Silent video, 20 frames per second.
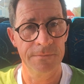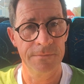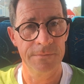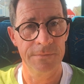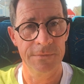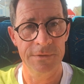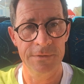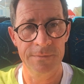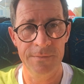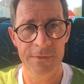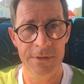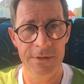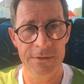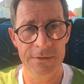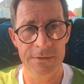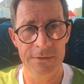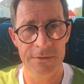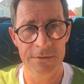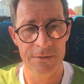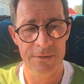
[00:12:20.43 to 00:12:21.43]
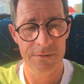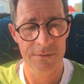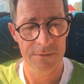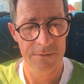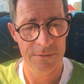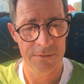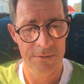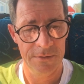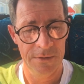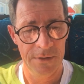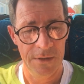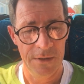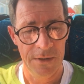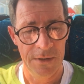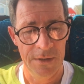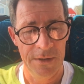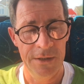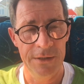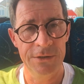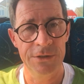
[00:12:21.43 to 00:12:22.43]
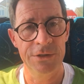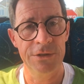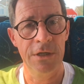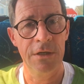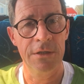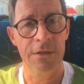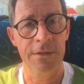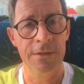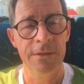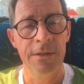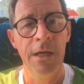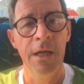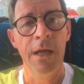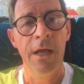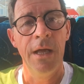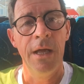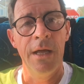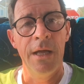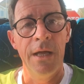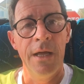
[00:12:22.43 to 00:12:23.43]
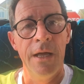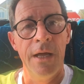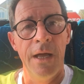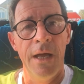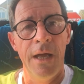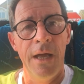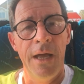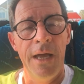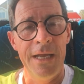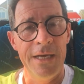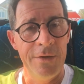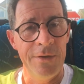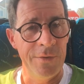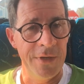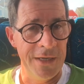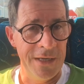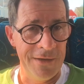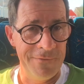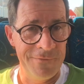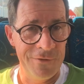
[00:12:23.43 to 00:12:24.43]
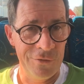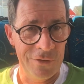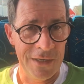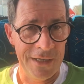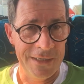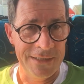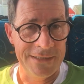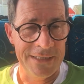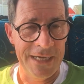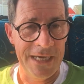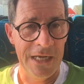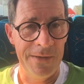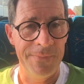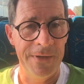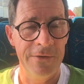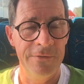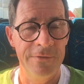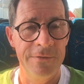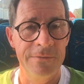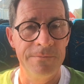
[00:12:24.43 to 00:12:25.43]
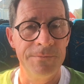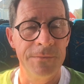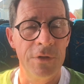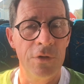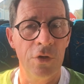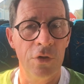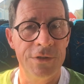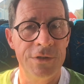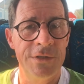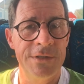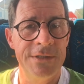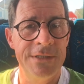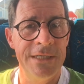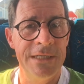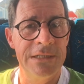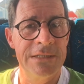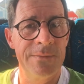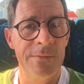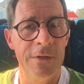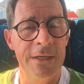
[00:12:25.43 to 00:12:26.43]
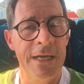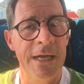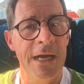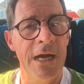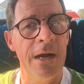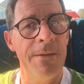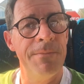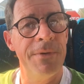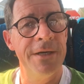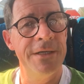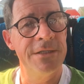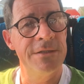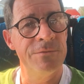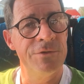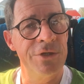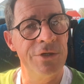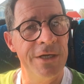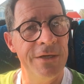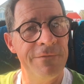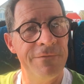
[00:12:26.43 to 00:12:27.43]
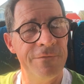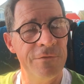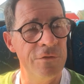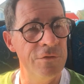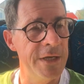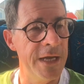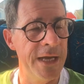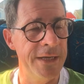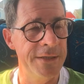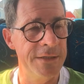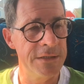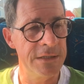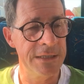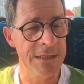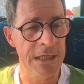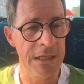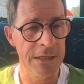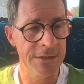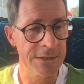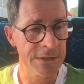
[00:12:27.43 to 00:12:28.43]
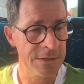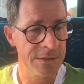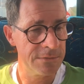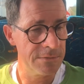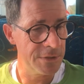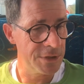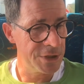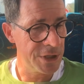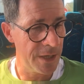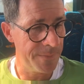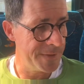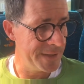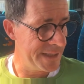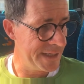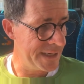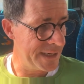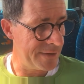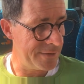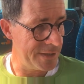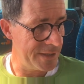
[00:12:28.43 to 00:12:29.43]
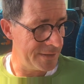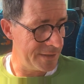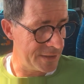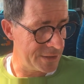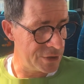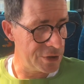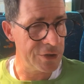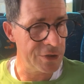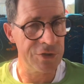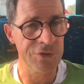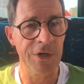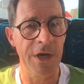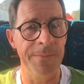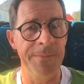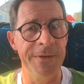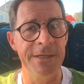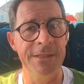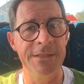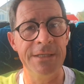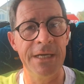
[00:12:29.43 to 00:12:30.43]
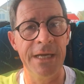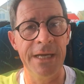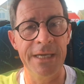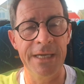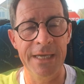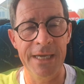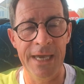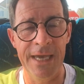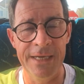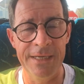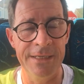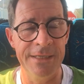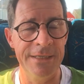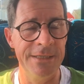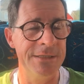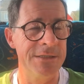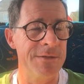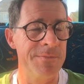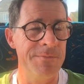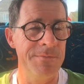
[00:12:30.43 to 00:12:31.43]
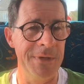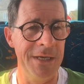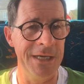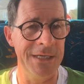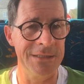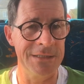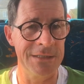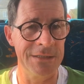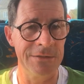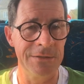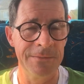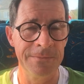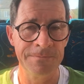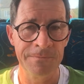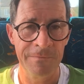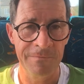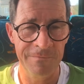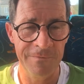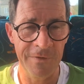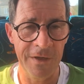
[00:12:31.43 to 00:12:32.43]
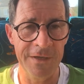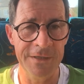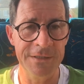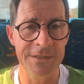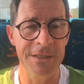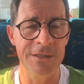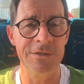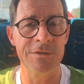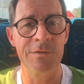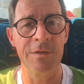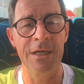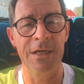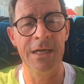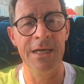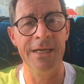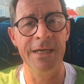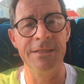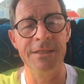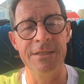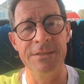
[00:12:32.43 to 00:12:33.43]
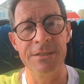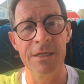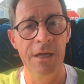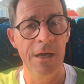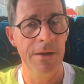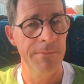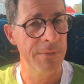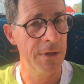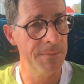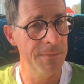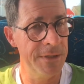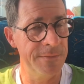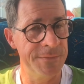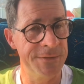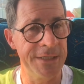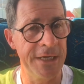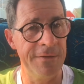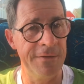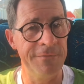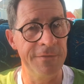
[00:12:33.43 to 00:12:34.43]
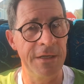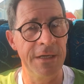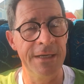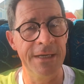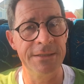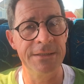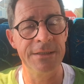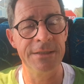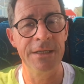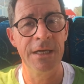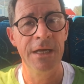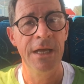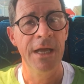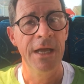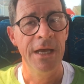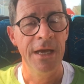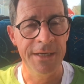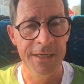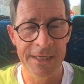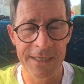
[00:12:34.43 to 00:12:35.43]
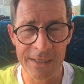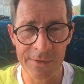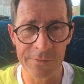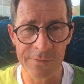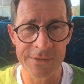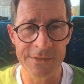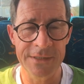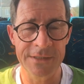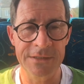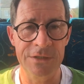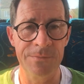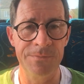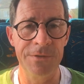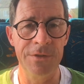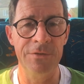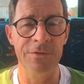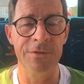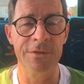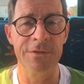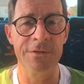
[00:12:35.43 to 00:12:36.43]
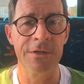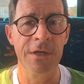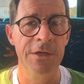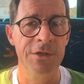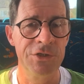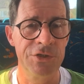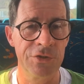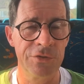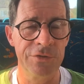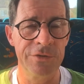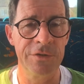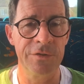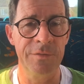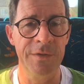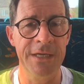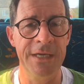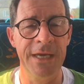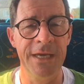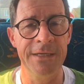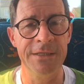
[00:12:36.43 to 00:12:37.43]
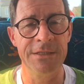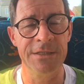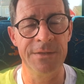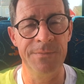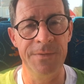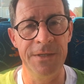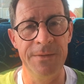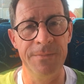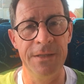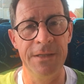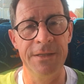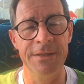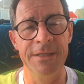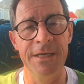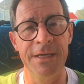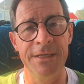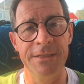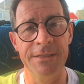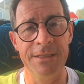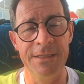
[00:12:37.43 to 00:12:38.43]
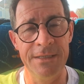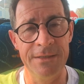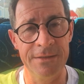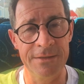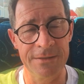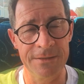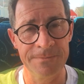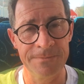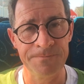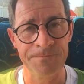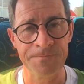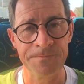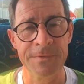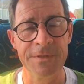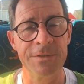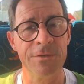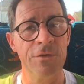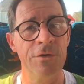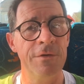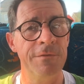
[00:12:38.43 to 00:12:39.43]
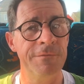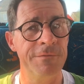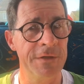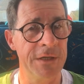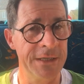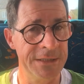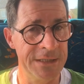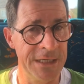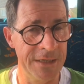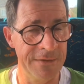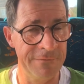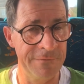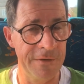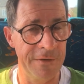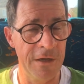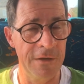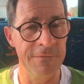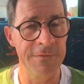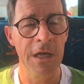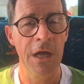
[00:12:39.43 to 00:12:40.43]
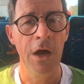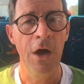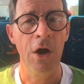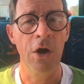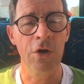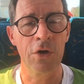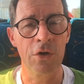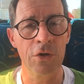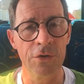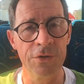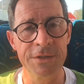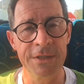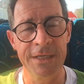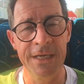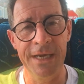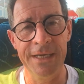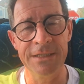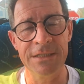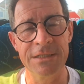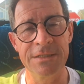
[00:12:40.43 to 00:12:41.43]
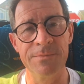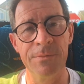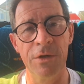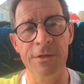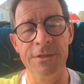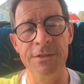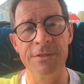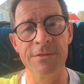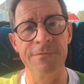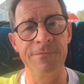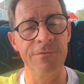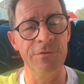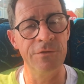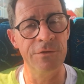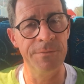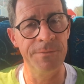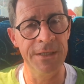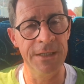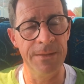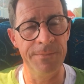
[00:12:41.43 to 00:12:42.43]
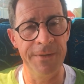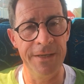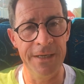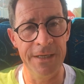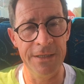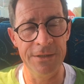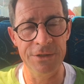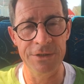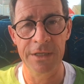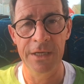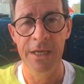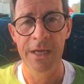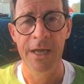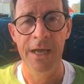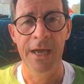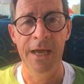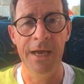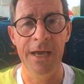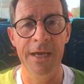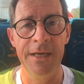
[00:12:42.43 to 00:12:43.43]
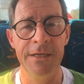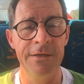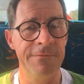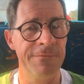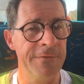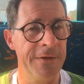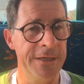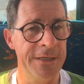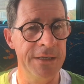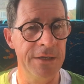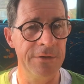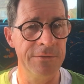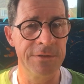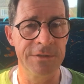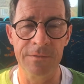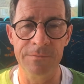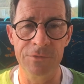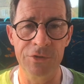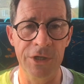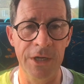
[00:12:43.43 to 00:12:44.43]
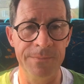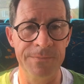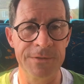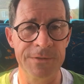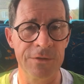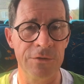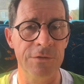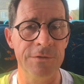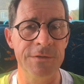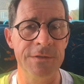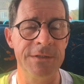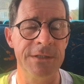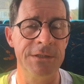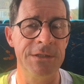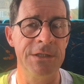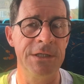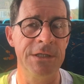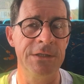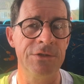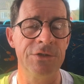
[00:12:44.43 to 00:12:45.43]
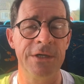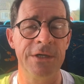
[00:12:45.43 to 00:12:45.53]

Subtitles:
It's amazing, isn't it? It's shocking. Anyway, if you'd like to help out, go to Deals of Mullingar, buy some dry food. And there's a little shopping area that you can just drop it into. And Ken and his amazing volunteers will collect this, probably himself will collect it, and he will distribute it during the weekend to the people that need it. So if you'd like to get involved, or go to Ken Smullen's Food Appeal page and find out some drop zones that you can